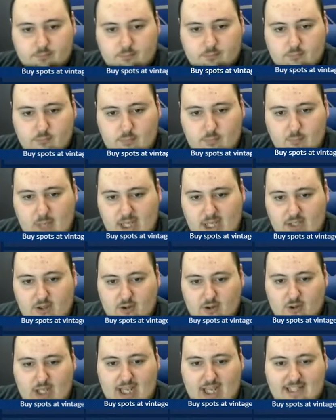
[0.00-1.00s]

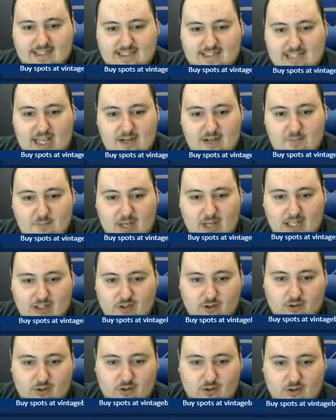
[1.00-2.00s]
Michael, I said
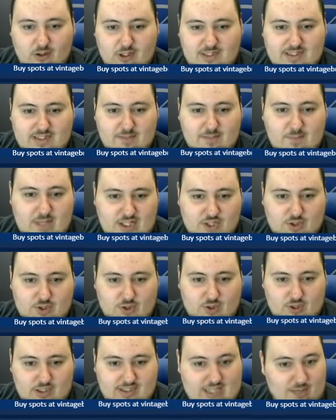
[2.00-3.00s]
Michael, or is it
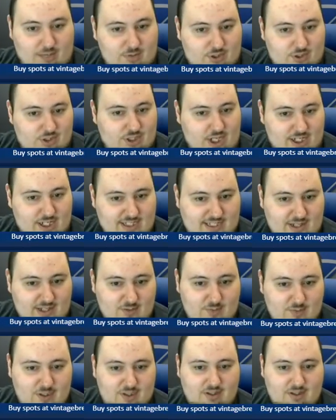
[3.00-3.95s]
Mitchell? Is that what you're trying to tell me?